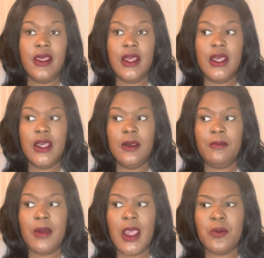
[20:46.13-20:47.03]

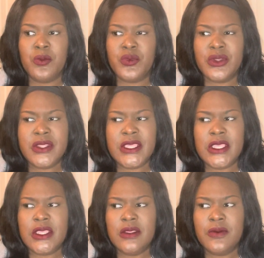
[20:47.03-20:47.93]
I'm
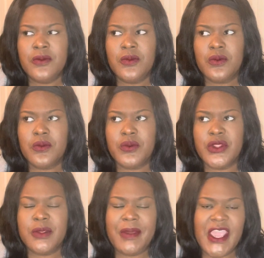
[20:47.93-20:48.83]

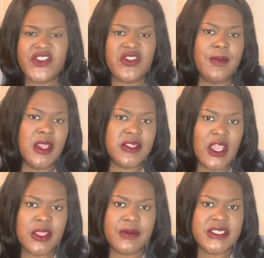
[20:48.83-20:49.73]
really passionate about
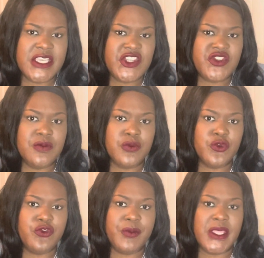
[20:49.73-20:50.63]
documentation
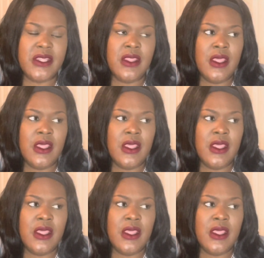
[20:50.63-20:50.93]
improvement,